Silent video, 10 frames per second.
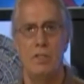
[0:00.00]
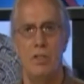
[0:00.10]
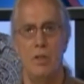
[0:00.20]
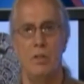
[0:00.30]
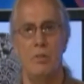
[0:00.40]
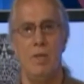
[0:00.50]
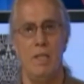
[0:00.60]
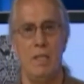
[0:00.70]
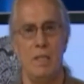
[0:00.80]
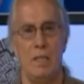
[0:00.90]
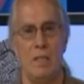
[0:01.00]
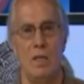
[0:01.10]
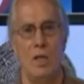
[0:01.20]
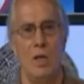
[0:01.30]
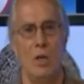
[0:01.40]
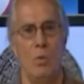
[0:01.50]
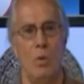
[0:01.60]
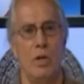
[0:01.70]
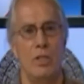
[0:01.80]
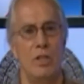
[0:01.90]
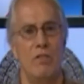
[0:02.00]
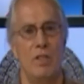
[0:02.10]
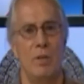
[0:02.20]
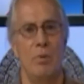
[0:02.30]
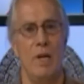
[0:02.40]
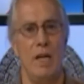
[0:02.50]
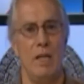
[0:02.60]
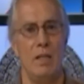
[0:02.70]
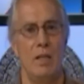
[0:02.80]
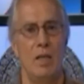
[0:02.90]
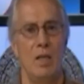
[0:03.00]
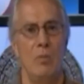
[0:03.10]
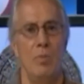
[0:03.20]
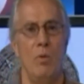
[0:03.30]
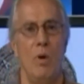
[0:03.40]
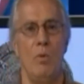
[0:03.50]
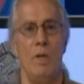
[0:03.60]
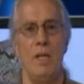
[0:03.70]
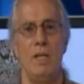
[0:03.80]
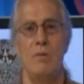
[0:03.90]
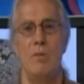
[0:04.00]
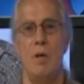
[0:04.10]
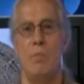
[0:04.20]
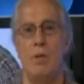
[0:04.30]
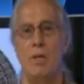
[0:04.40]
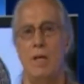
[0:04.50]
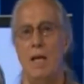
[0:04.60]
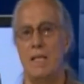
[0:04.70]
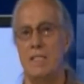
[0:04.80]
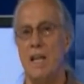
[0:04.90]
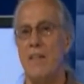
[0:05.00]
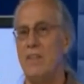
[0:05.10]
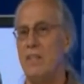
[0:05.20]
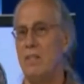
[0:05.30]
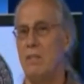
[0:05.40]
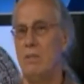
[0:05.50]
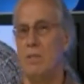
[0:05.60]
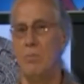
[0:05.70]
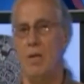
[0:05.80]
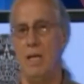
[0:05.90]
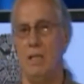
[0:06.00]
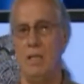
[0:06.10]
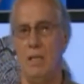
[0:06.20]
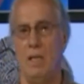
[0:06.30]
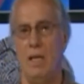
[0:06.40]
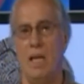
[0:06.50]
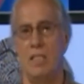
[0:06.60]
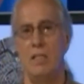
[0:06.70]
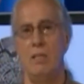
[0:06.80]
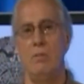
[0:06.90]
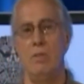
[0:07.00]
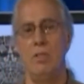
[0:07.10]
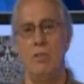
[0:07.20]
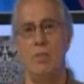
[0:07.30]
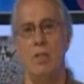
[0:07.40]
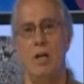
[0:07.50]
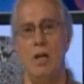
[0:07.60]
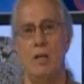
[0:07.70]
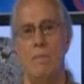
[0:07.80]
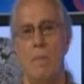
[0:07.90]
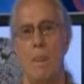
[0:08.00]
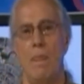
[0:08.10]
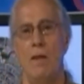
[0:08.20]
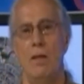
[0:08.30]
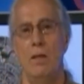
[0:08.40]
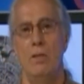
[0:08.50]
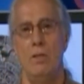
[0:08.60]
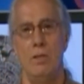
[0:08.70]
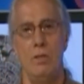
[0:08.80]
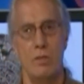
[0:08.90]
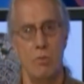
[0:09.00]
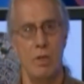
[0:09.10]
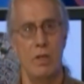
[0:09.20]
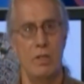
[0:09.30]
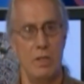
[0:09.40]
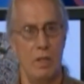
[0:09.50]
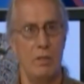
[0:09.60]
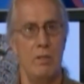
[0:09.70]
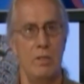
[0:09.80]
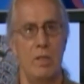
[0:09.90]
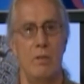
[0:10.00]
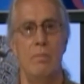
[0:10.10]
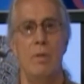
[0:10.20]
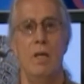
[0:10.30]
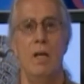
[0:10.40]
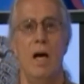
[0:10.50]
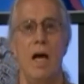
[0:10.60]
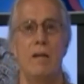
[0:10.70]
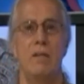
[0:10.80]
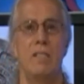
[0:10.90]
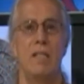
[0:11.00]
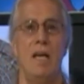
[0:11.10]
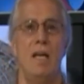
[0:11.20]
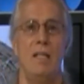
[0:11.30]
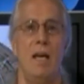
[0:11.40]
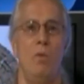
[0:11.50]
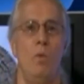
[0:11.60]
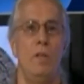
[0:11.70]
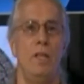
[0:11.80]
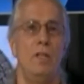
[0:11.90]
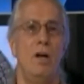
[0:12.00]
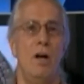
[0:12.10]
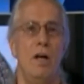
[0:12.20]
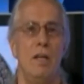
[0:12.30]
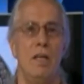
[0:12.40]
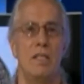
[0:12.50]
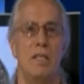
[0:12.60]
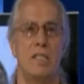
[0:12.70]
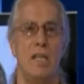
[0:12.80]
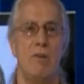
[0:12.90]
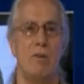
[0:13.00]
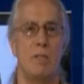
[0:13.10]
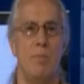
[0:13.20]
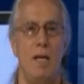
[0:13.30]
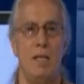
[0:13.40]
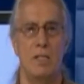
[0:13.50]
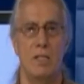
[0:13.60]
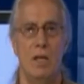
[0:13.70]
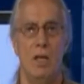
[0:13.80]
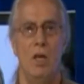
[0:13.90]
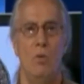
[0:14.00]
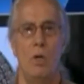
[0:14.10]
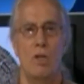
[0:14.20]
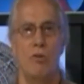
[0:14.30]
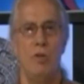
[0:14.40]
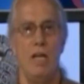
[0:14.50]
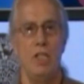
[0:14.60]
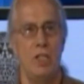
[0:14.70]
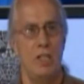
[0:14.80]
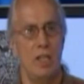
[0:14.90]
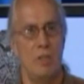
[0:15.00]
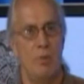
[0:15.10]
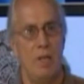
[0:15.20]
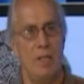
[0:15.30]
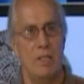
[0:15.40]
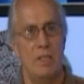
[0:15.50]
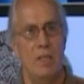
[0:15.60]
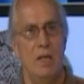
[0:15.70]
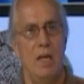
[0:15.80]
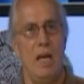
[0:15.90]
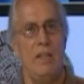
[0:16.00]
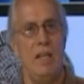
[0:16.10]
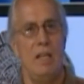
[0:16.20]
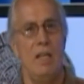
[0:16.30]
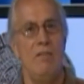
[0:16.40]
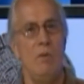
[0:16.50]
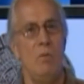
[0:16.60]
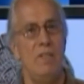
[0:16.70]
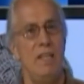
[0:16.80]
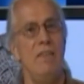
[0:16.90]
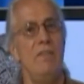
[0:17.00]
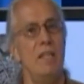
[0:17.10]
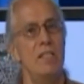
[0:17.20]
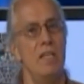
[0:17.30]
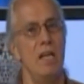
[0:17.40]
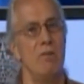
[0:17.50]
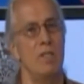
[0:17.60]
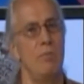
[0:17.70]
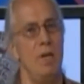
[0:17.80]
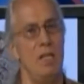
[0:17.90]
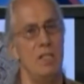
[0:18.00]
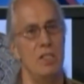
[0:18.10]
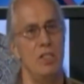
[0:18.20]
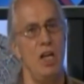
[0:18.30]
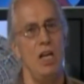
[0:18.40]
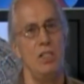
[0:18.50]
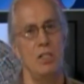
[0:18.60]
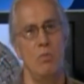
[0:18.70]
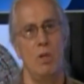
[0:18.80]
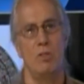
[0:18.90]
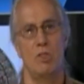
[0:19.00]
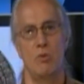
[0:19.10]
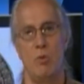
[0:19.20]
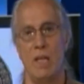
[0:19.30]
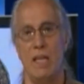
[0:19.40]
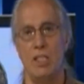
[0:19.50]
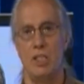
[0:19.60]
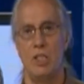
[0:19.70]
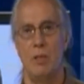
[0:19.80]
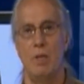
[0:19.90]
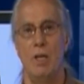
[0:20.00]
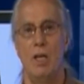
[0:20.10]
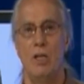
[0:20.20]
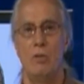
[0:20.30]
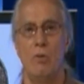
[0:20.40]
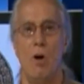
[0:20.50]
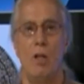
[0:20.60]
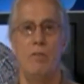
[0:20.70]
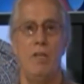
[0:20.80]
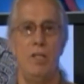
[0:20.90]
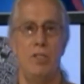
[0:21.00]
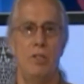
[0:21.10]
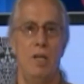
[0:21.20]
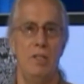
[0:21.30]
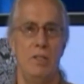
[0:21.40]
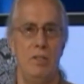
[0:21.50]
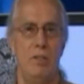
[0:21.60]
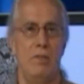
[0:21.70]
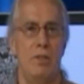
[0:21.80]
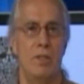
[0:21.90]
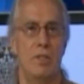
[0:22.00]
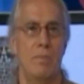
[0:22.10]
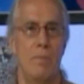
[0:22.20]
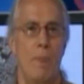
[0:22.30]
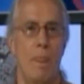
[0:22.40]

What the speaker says: to know the meaning. Words are from the brain, but what we need to remember has nothing to do with the brain. It has to do with the human heart. To use words, and I'll use them, I could say that within the heart is a sacred space where creation takes place, and that living within this sacred space changes one's relationship to all of nature and to the universe.